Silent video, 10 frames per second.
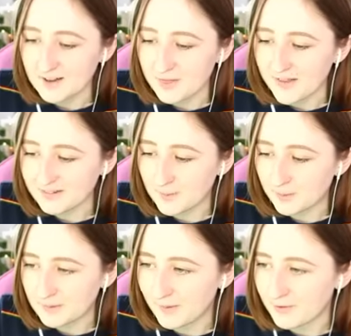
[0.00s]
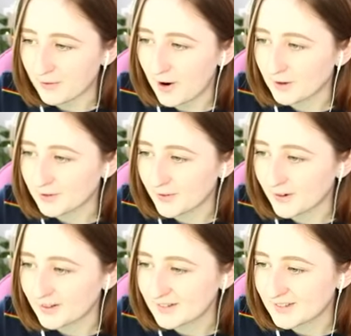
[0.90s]
Didn't think to breed my frogs
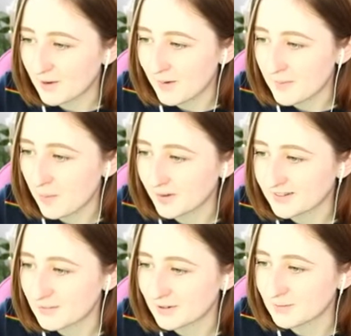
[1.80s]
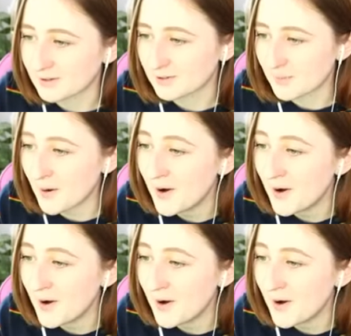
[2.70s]
first, and now my poor Sim is miserable.